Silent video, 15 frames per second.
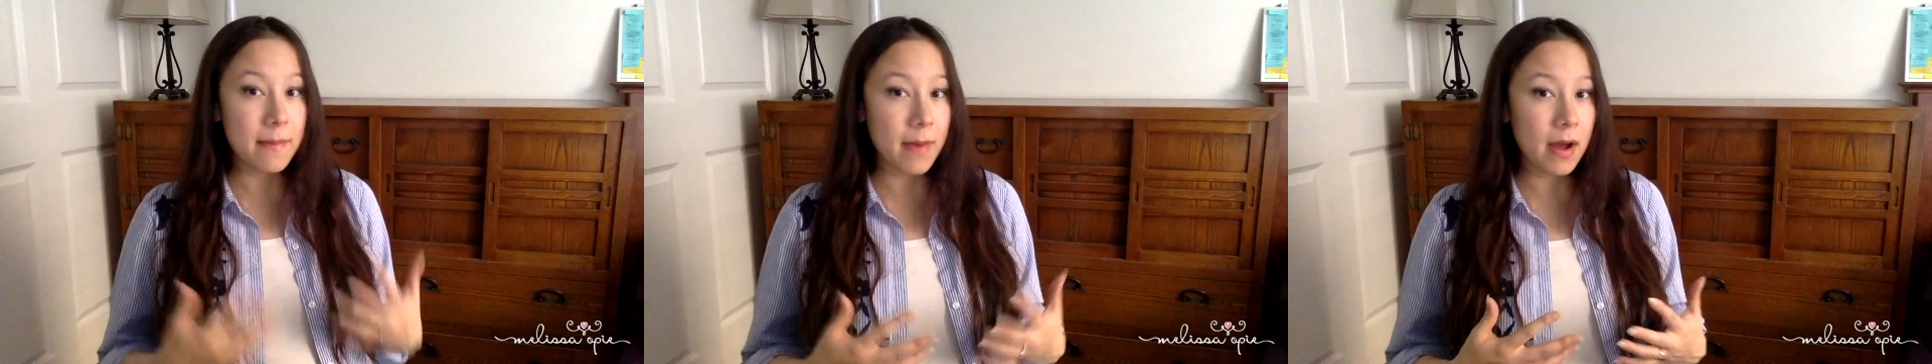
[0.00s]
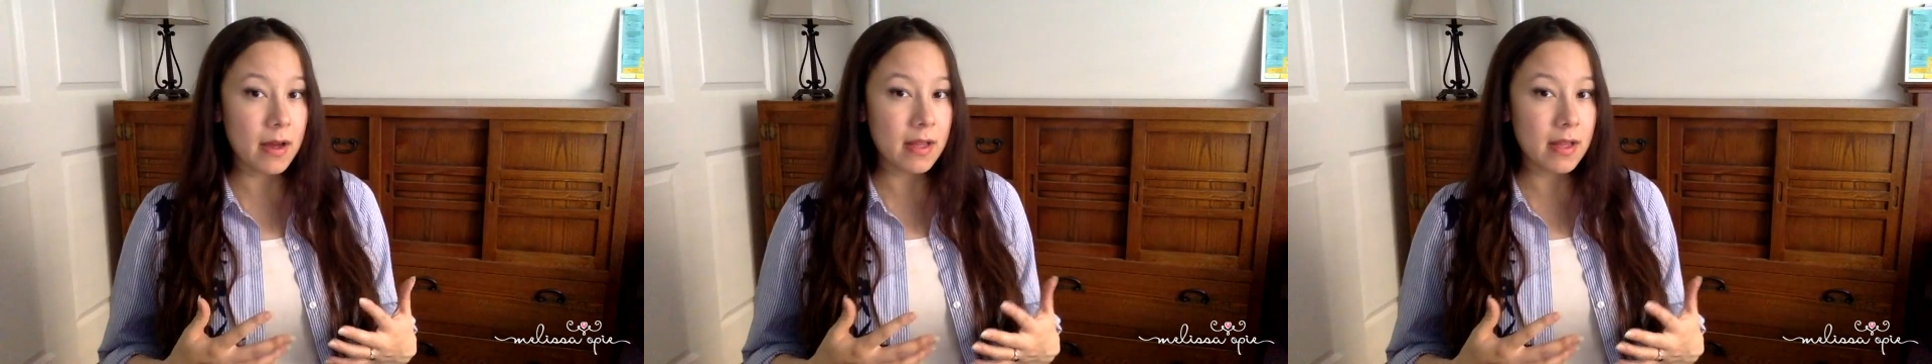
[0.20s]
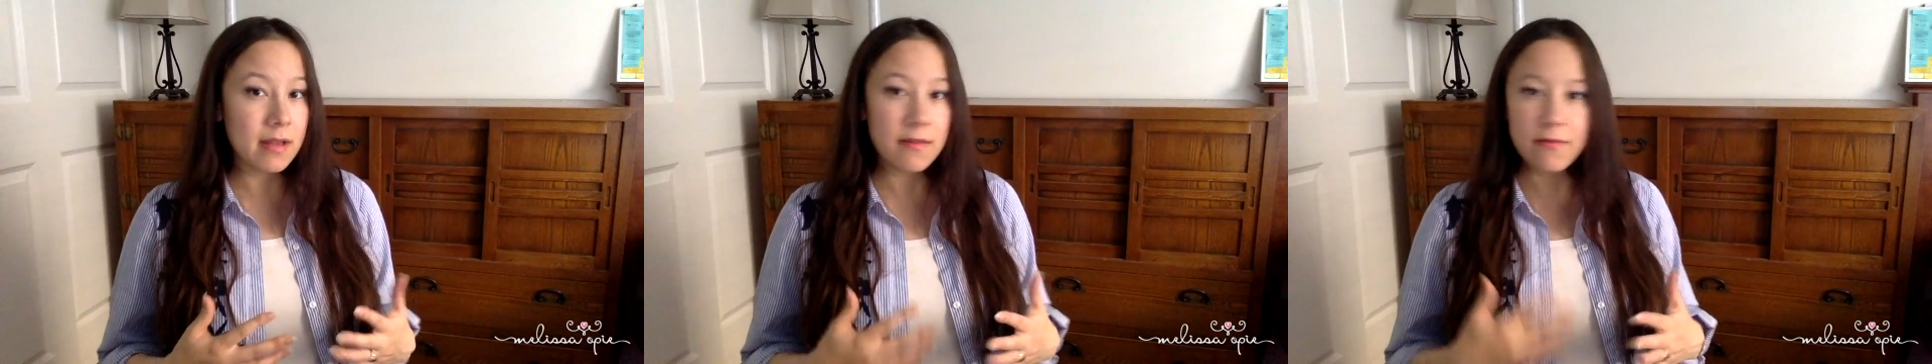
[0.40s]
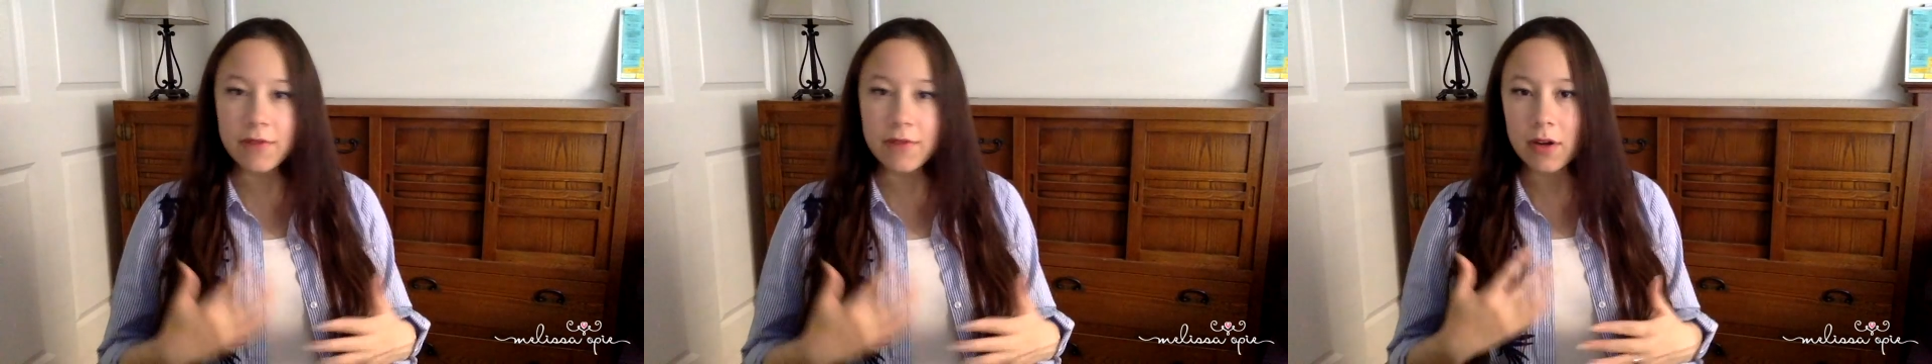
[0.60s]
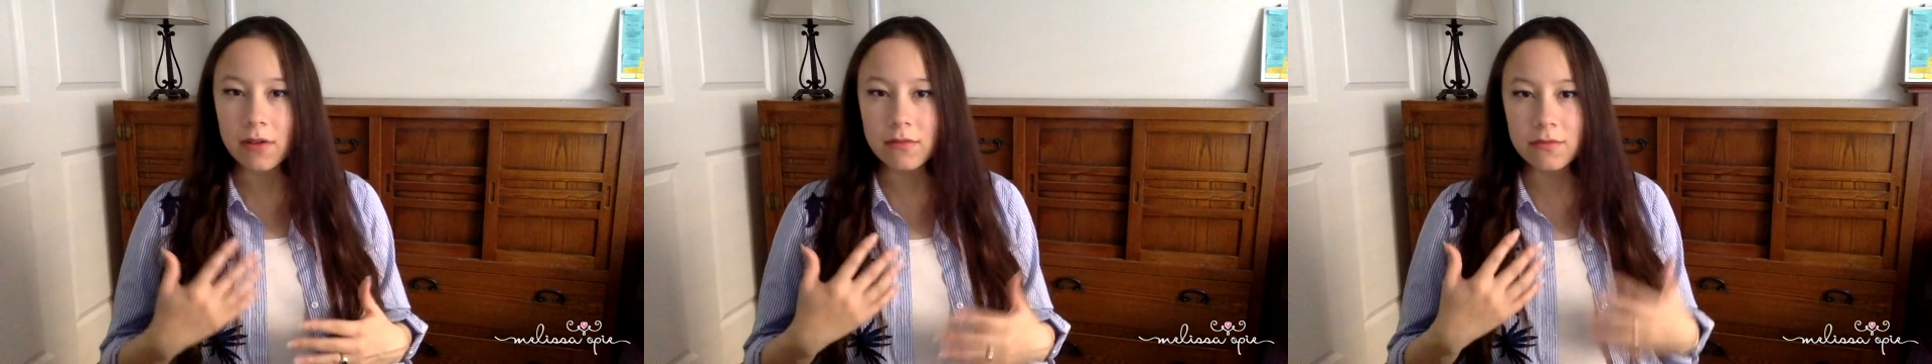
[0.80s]
body
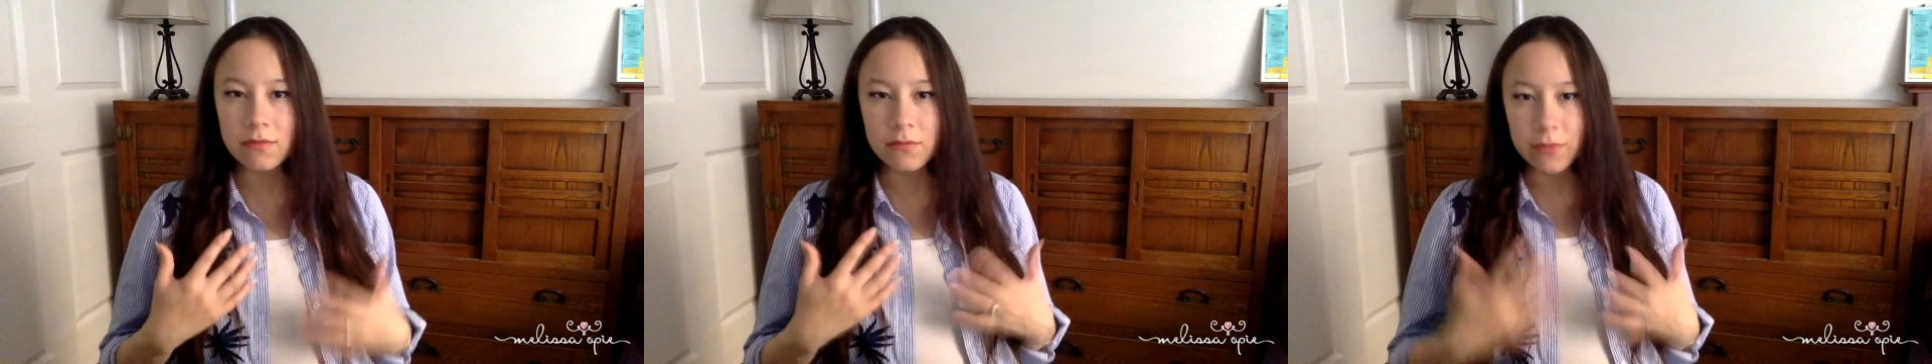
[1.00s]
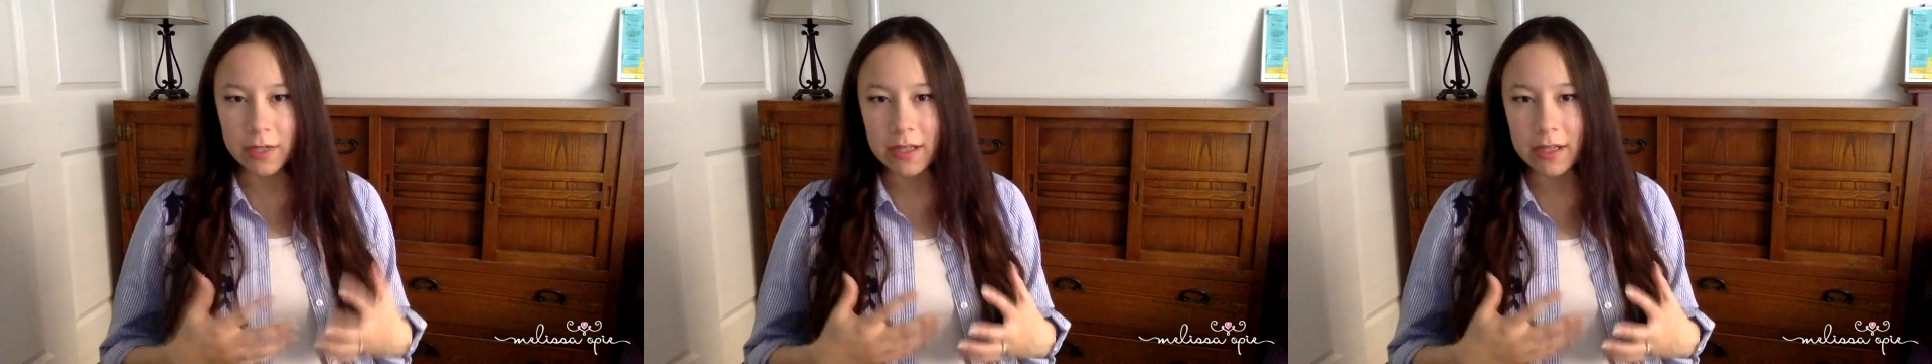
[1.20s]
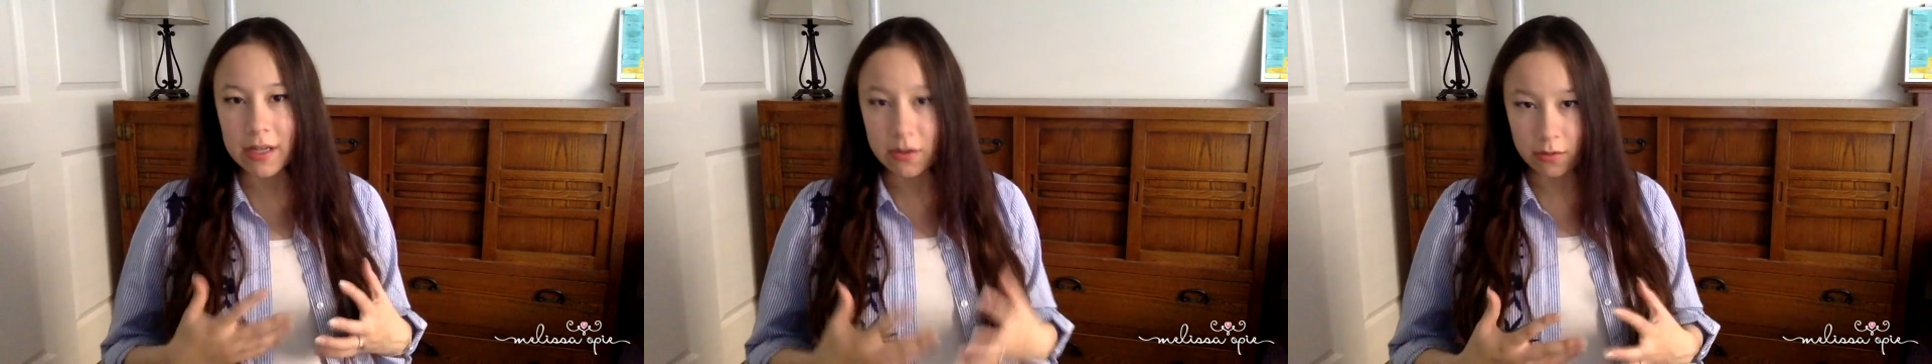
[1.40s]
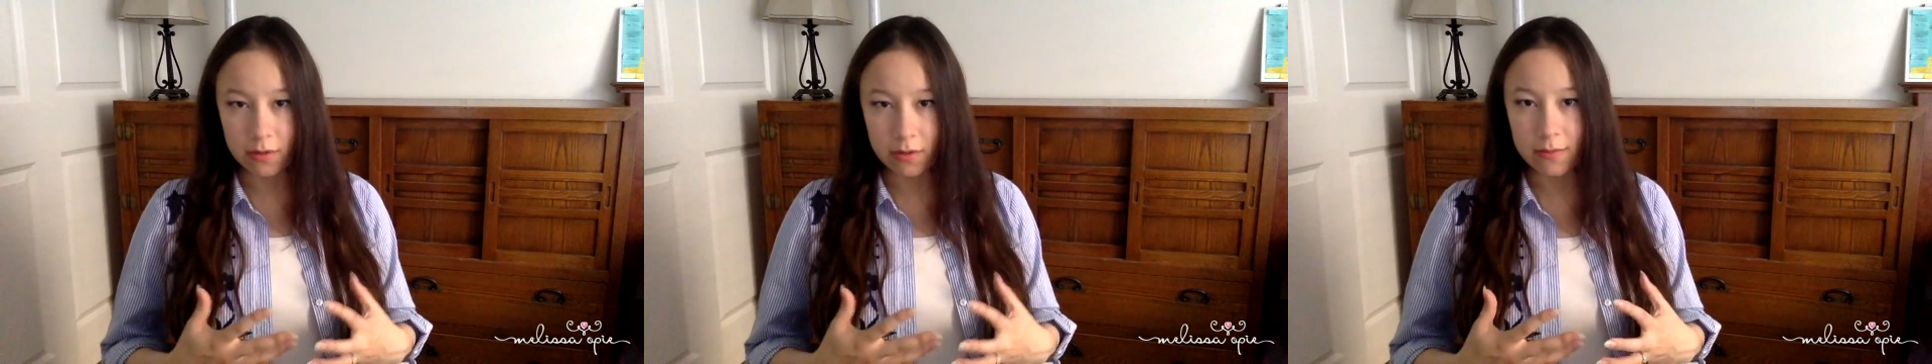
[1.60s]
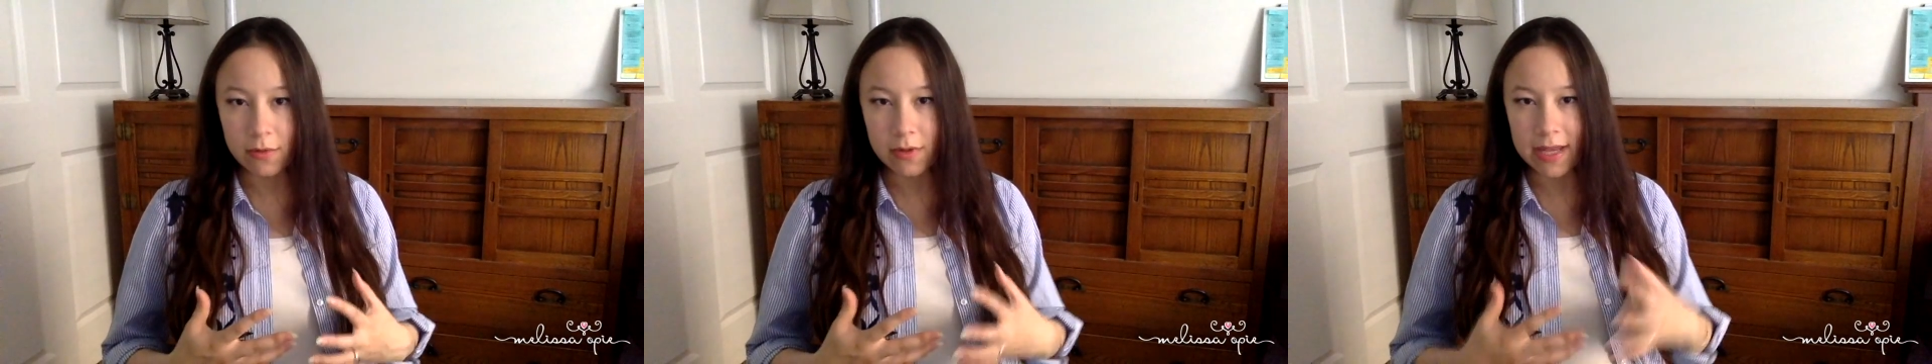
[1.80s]
felt really normal.